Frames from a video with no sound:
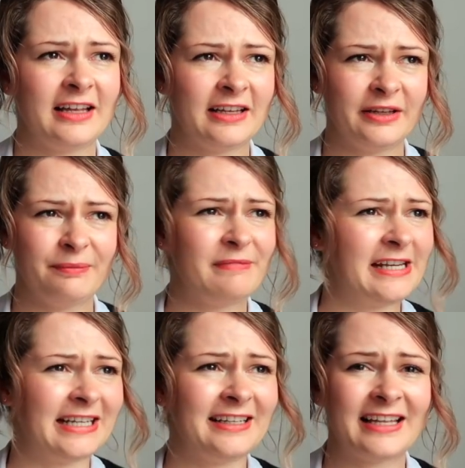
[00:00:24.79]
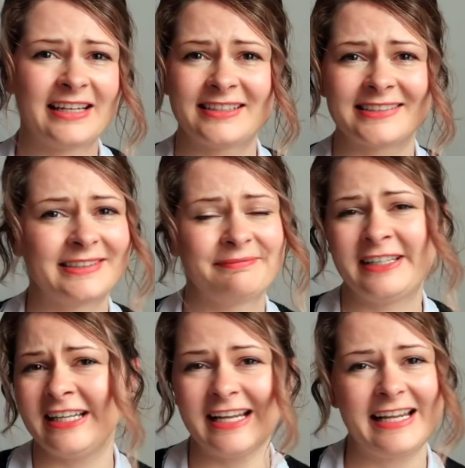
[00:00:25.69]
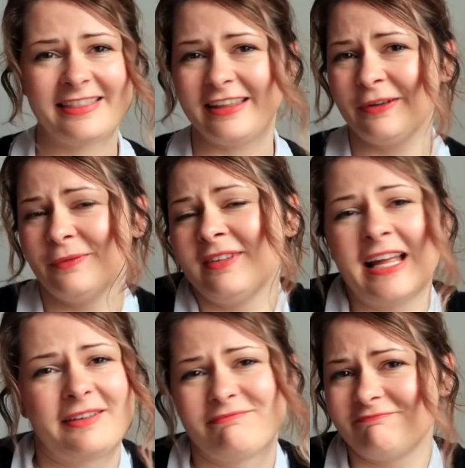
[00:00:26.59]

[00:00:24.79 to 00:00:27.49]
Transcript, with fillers: a meaning that doesn't mean anything like